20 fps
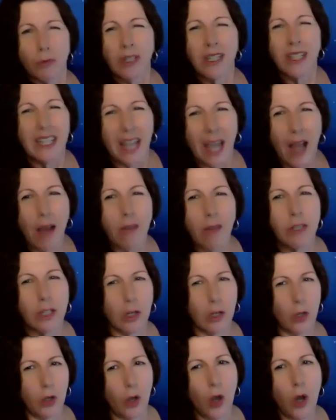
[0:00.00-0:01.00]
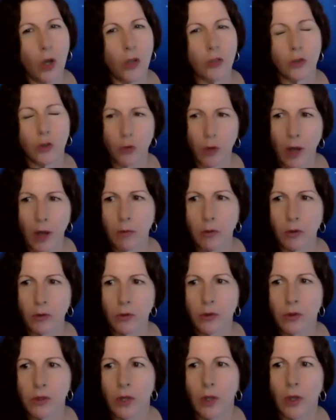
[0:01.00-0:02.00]
really having a lot of
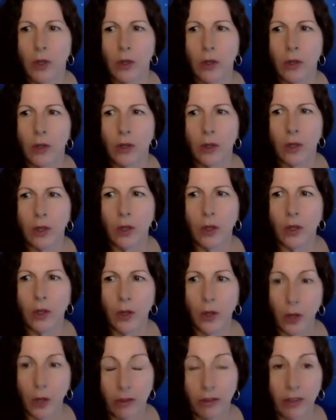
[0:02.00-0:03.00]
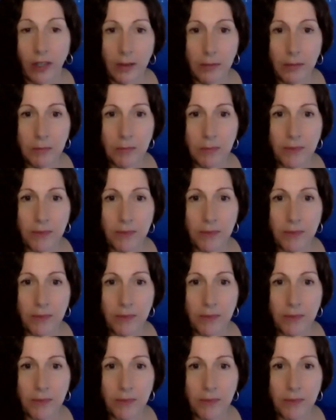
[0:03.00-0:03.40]
troubles earthing